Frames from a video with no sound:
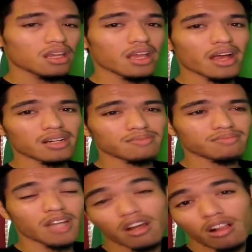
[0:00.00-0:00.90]
Yeah.
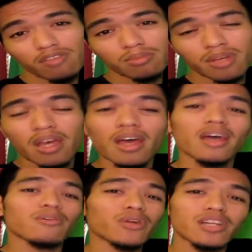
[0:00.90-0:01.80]
Not all of them.
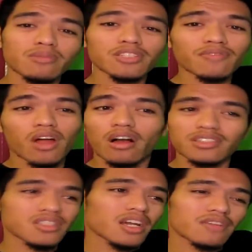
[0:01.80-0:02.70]
When it comes to
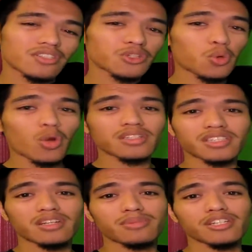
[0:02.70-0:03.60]
vlogs, not every single one is
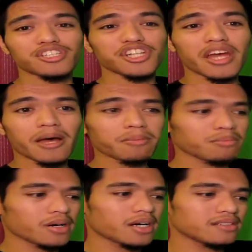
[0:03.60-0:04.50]
going to be a
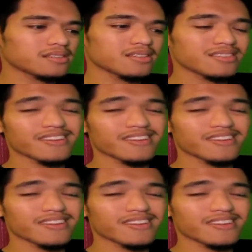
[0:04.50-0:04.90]
gem, but,